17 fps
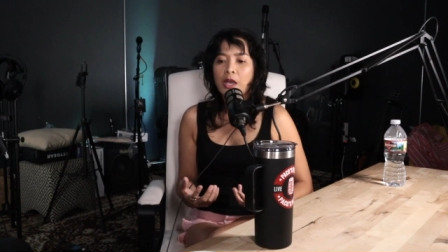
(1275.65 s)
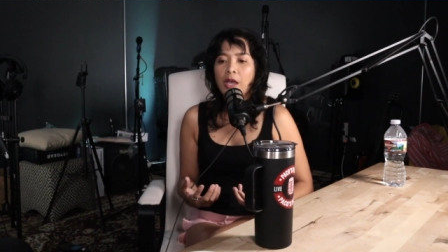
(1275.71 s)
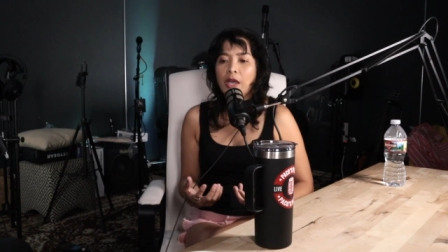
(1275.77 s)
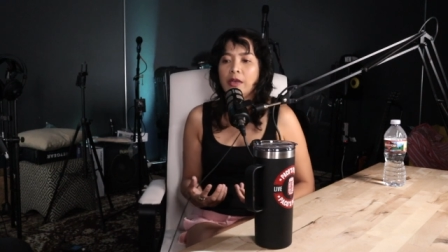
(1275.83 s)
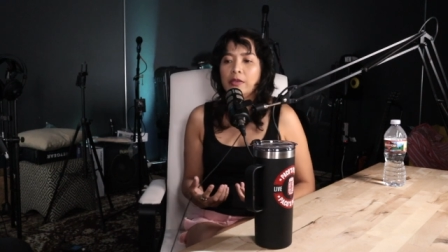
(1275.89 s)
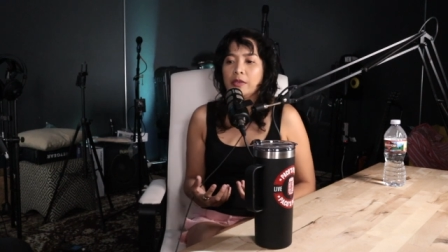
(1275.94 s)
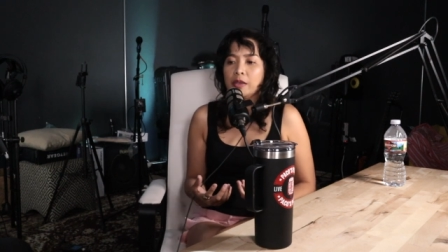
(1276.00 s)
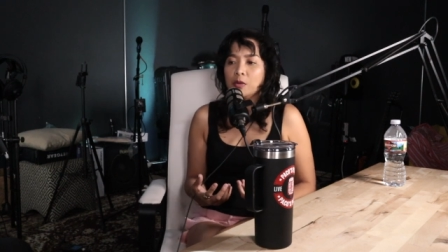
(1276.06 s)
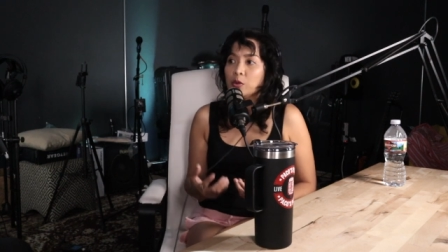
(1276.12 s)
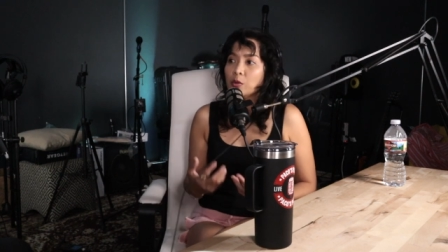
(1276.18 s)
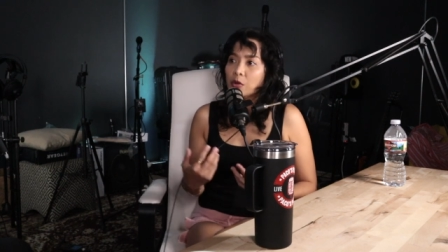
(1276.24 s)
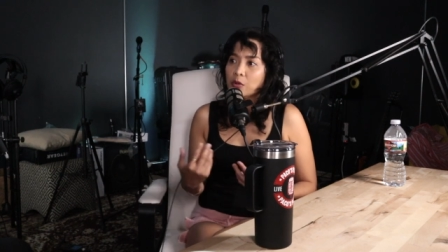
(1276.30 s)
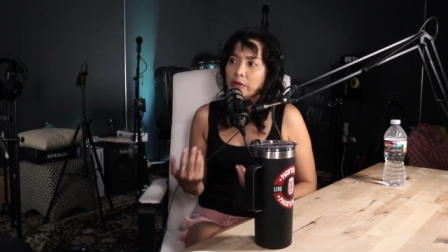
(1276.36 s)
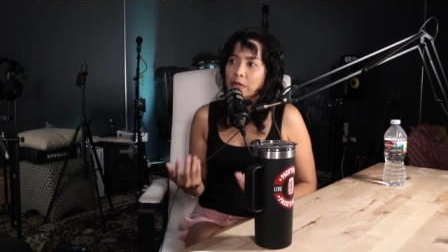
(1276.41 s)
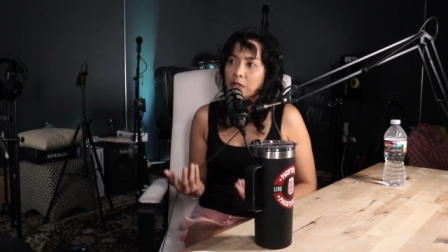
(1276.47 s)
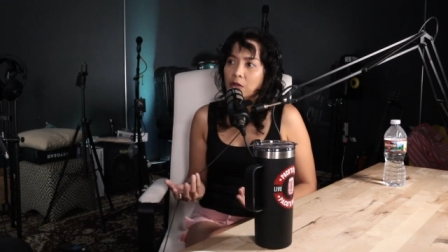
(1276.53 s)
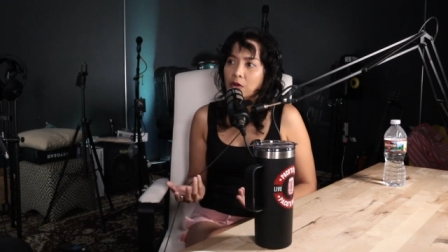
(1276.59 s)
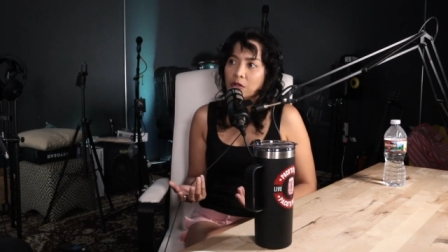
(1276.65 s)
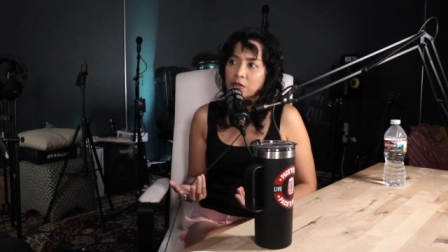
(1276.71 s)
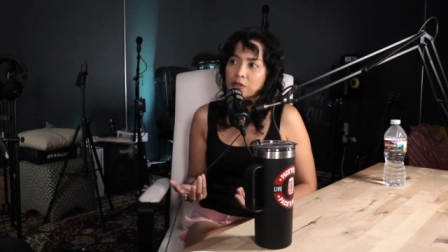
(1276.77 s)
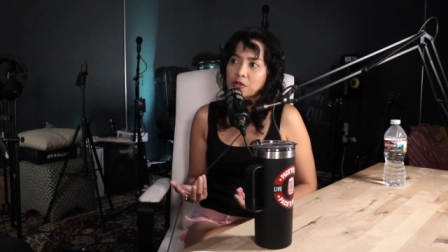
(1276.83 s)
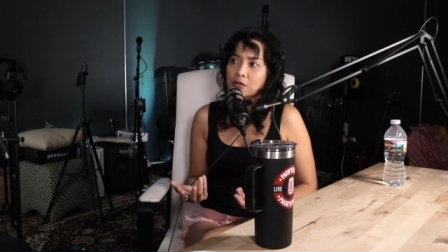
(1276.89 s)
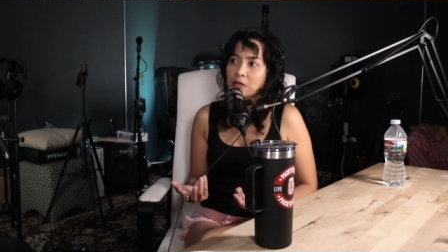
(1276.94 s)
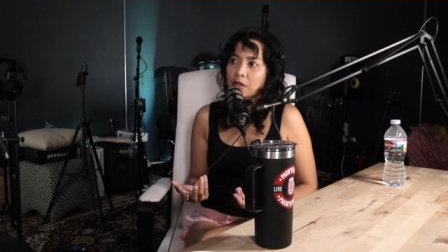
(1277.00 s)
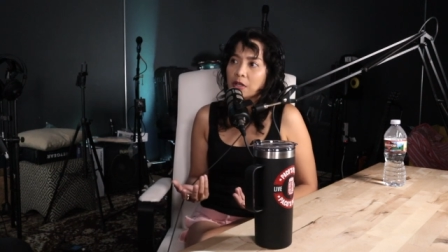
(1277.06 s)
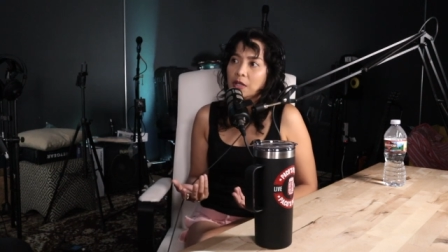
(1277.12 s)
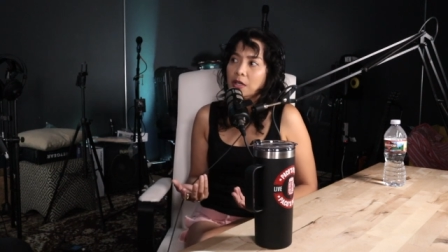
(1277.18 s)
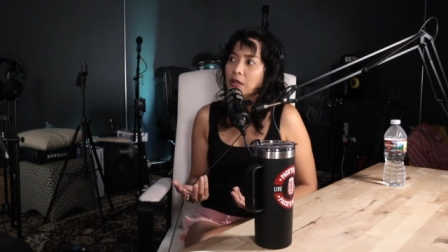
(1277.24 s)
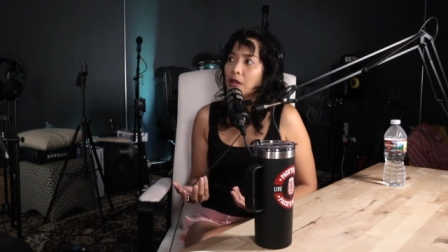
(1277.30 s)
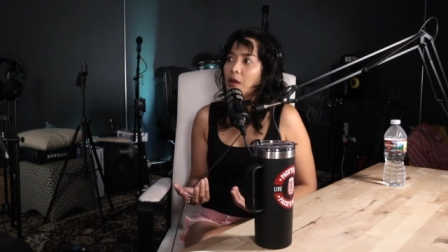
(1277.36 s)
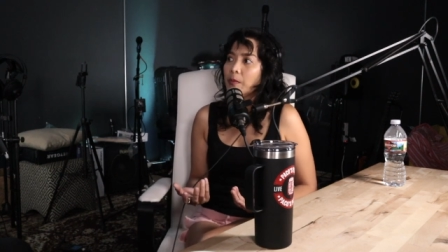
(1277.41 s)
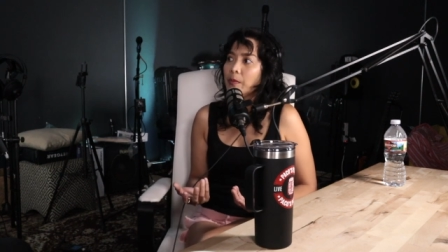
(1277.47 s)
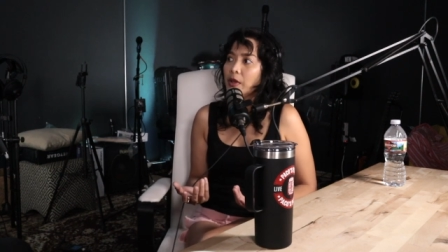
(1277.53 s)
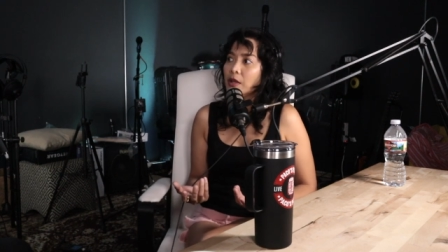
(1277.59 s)
and then we were already called Sugar
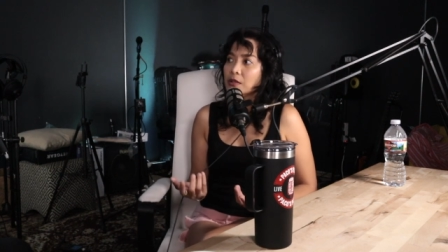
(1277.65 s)
Hiccup,